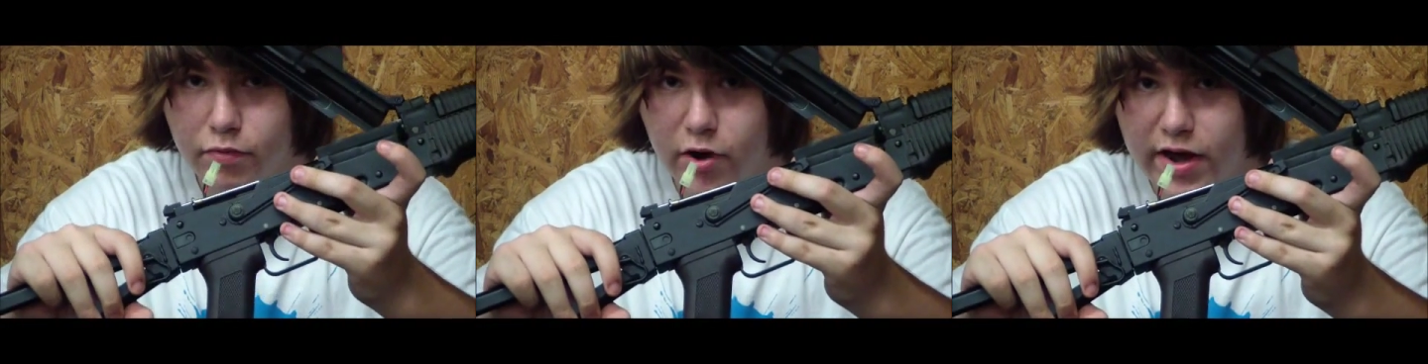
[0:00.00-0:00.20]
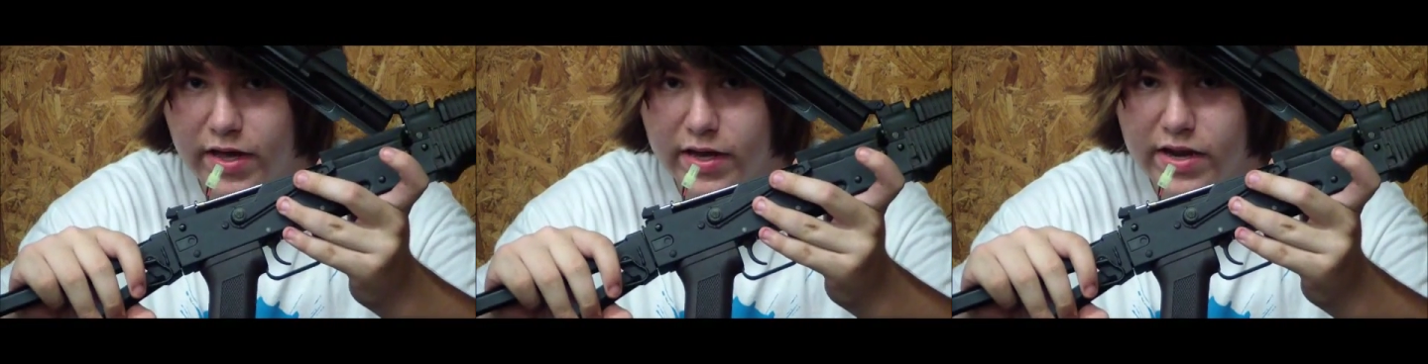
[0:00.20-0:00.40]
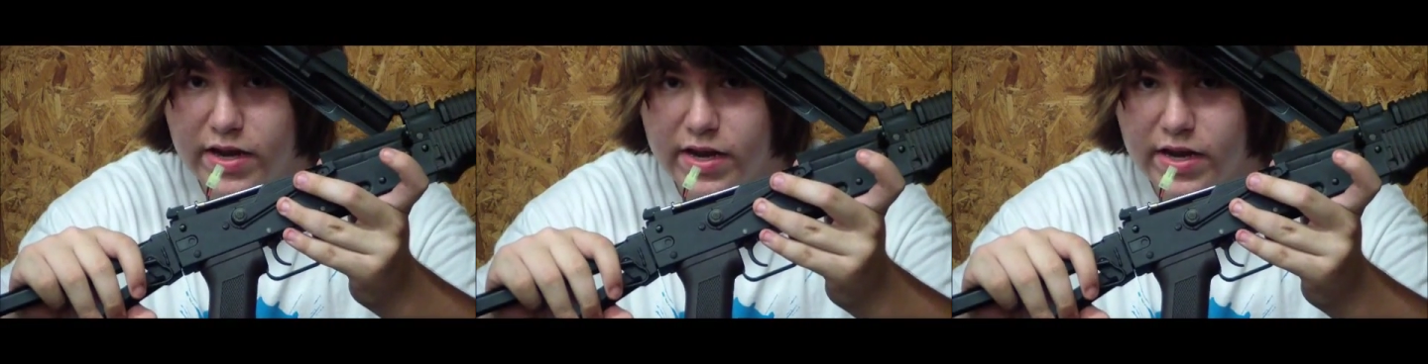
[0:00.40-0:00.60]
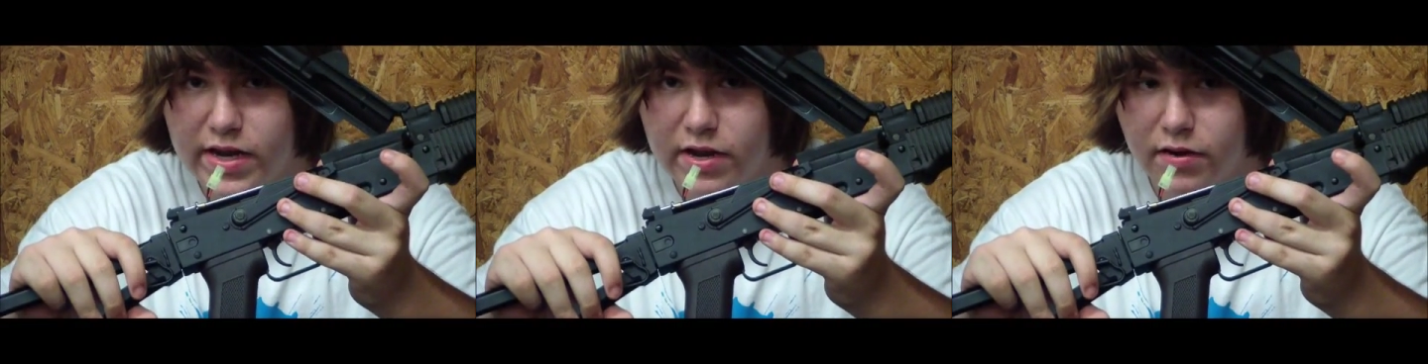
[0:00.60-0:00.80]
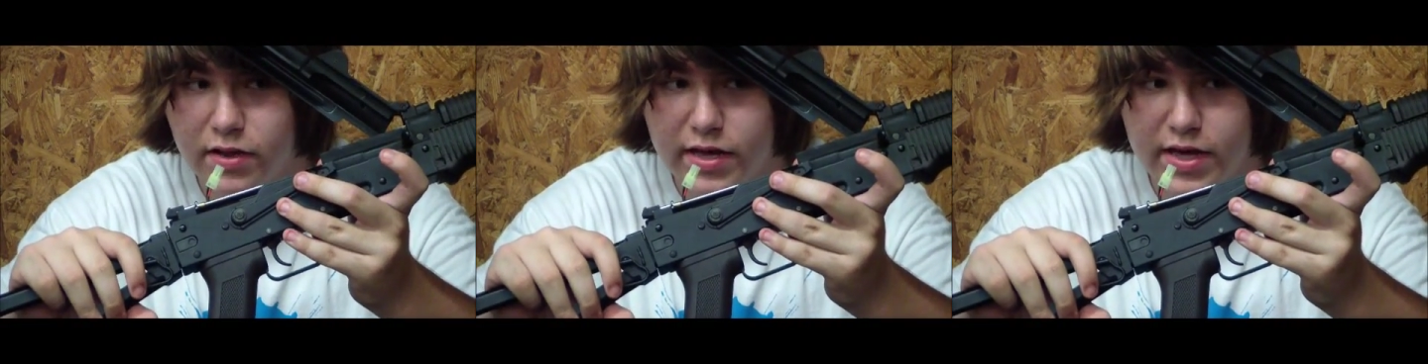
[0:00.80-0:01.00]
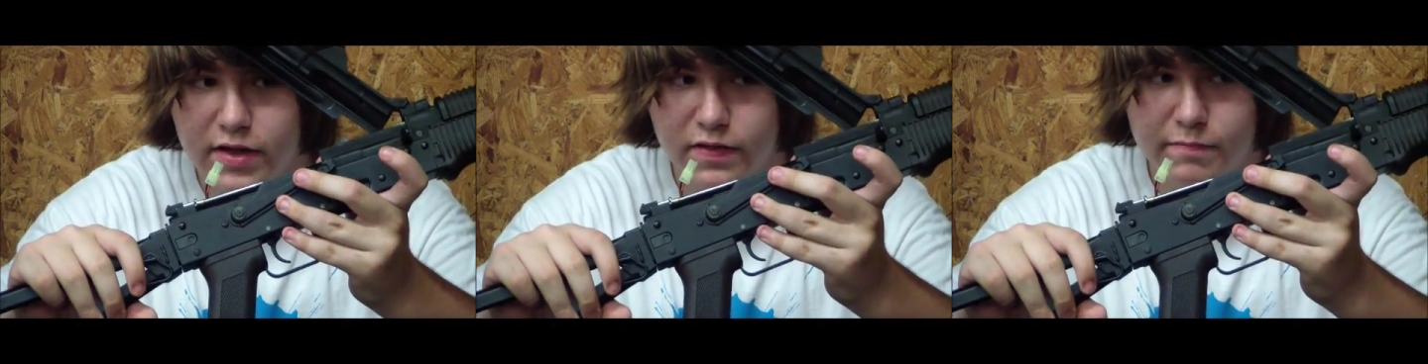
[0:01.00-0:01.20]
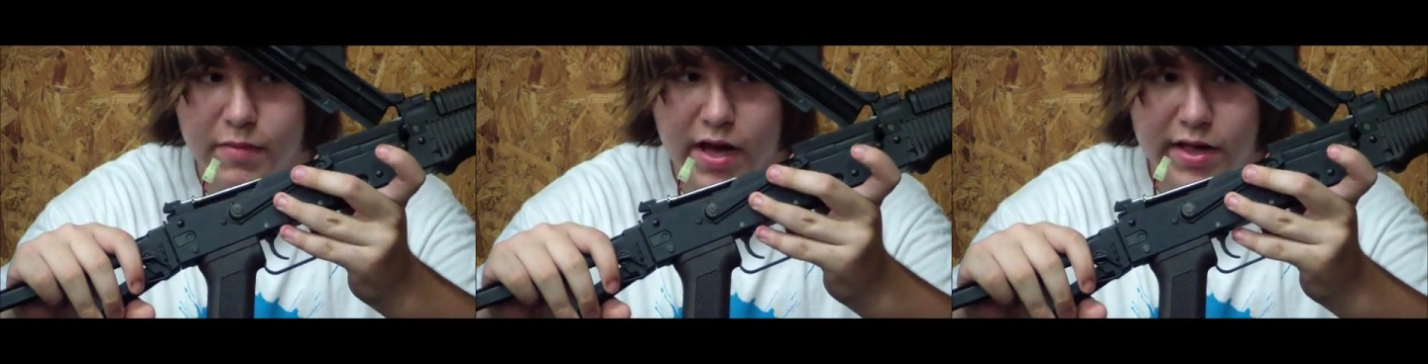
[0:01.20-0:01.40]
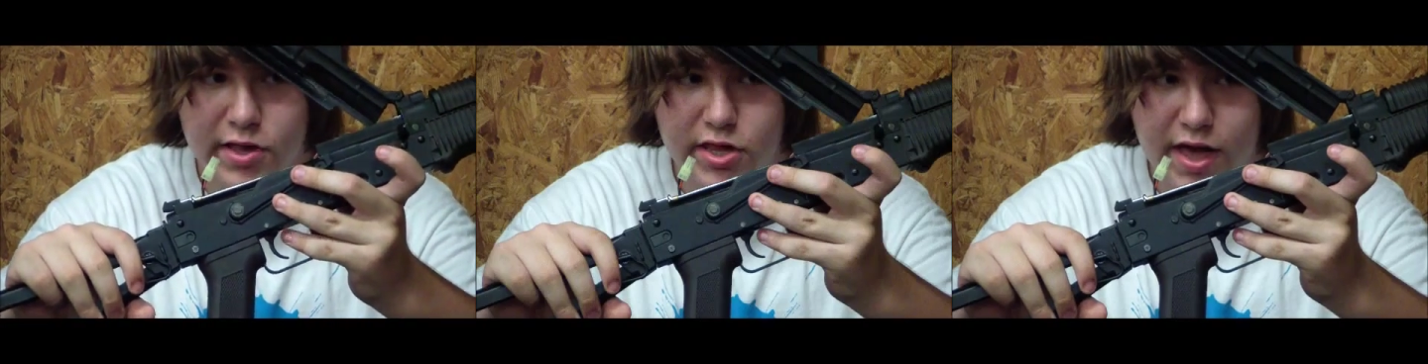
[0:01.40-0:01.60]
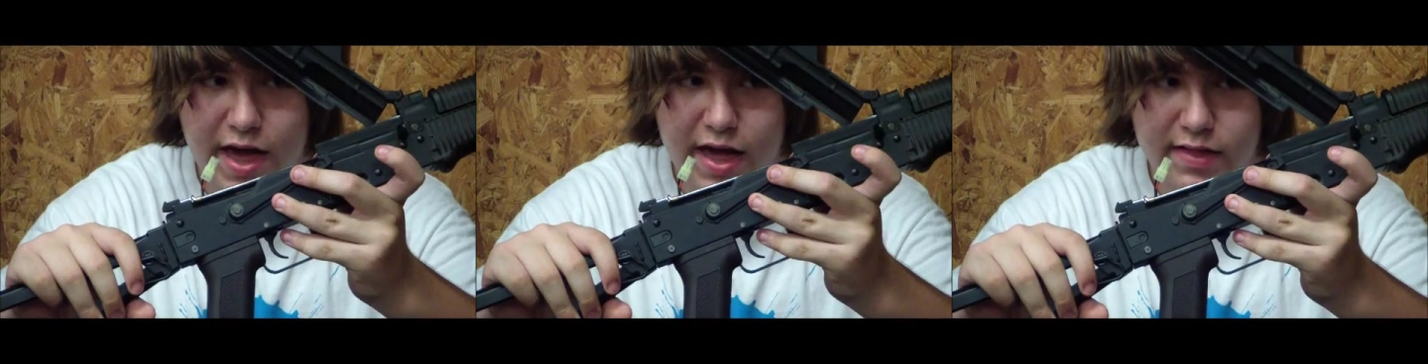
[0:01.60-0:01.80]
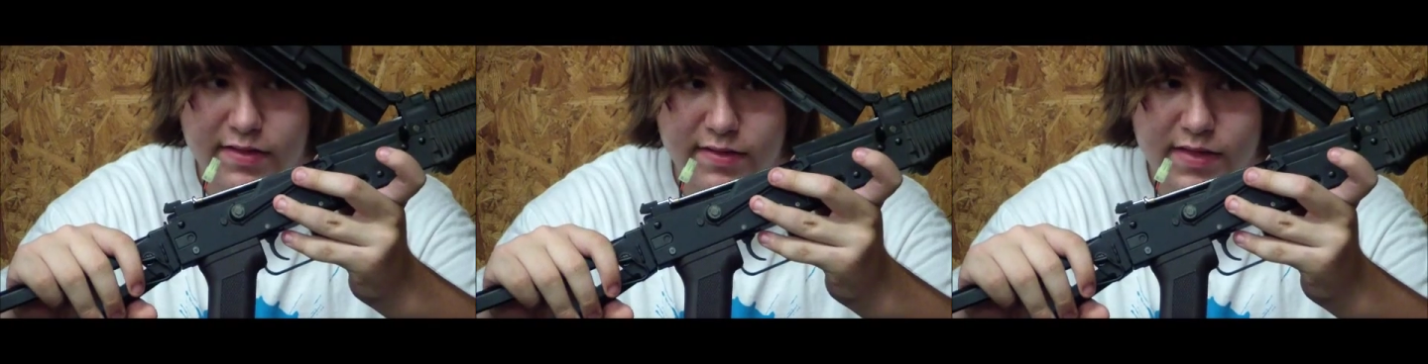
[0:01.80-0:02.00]
break nearly as much
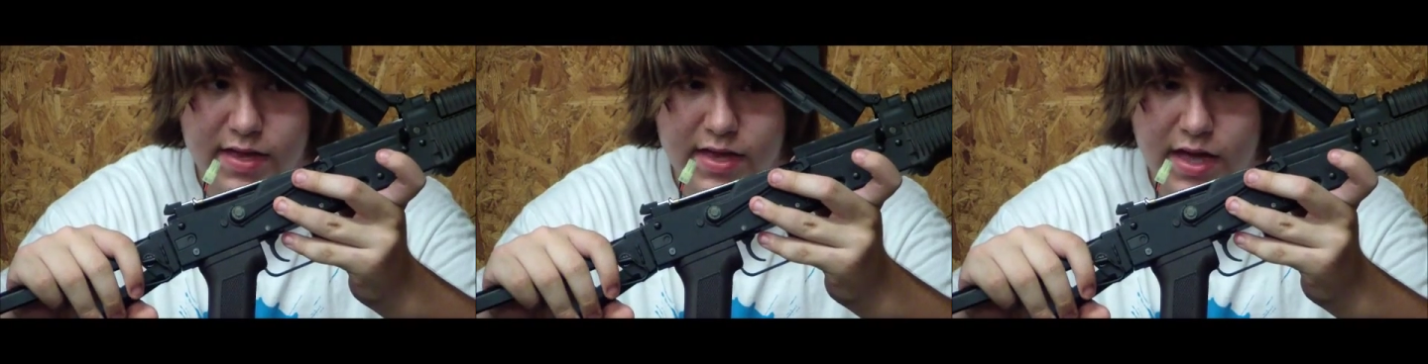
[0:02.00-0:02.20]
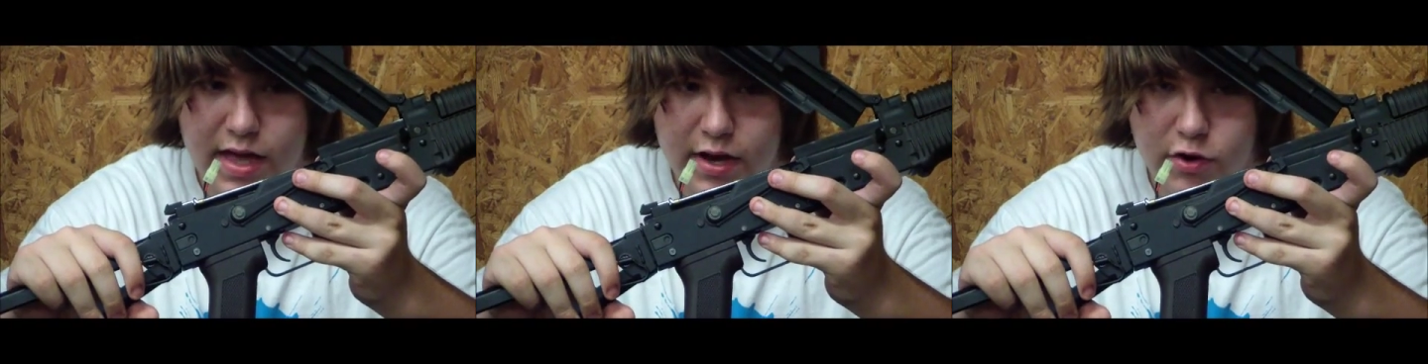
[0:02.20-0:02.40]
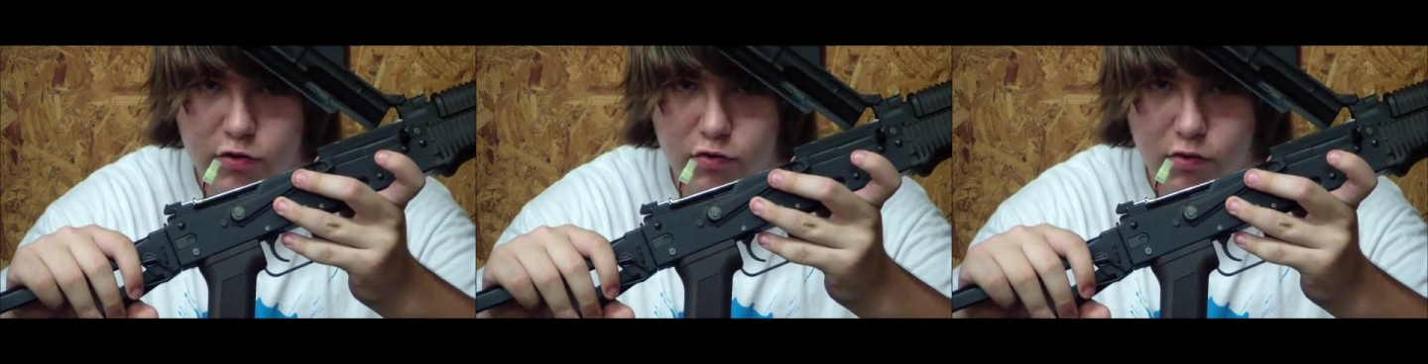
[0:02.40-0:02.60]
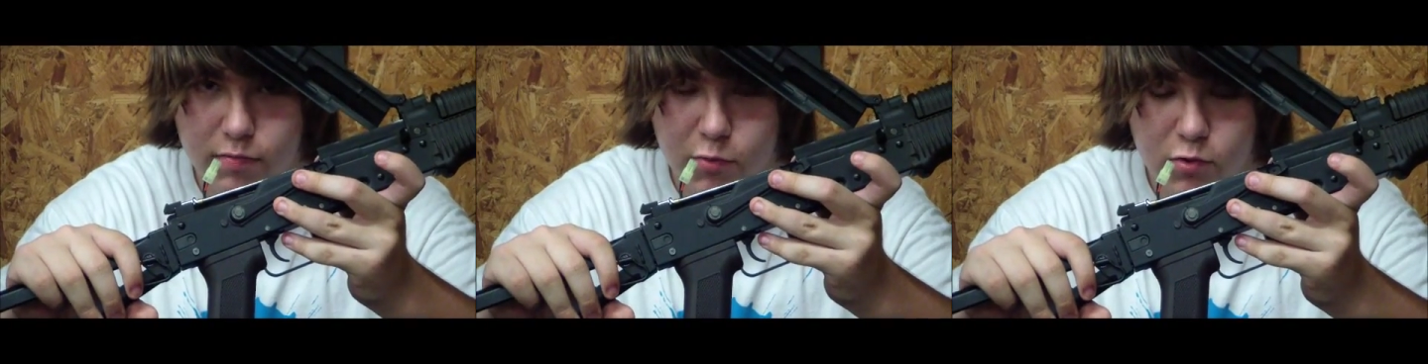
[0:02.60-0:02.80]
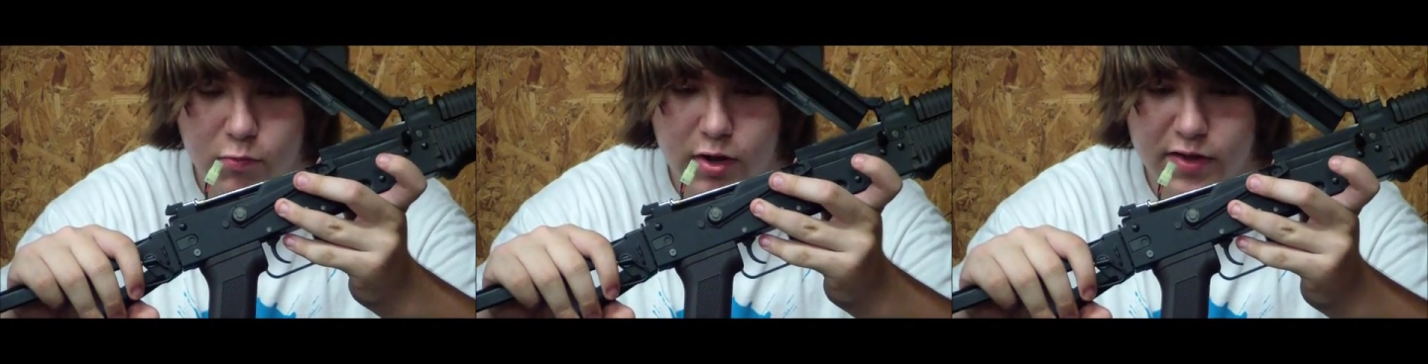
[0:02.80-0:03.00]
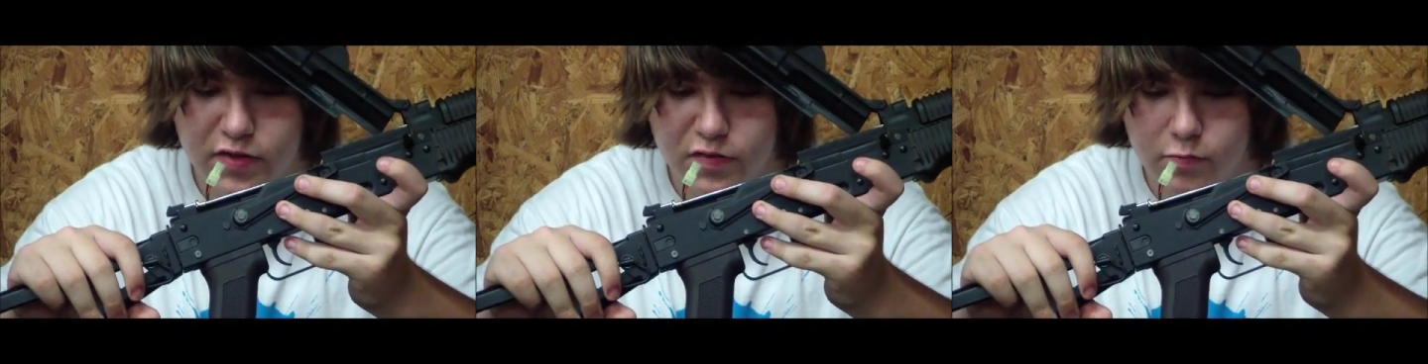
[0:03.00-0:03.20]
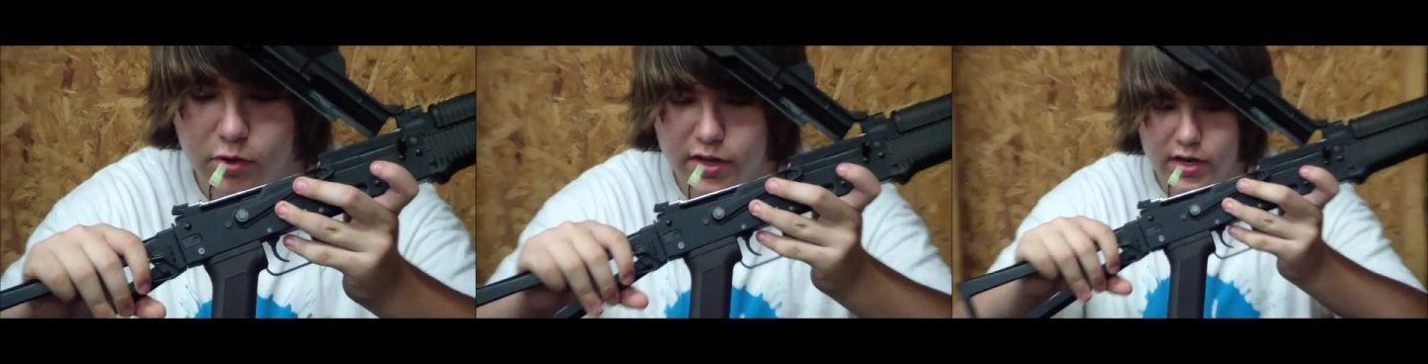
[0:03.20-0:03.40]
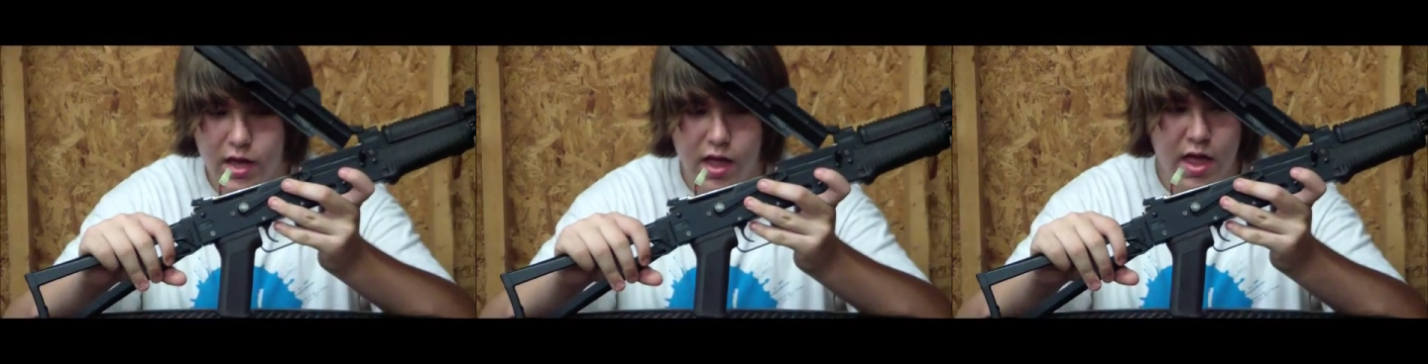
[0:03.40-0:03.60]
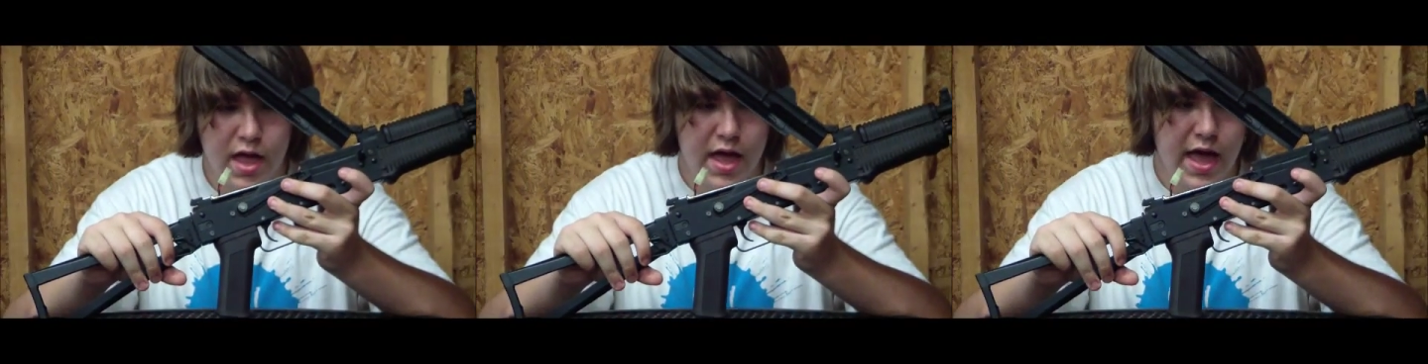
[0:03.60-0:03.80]
as the normal ones would,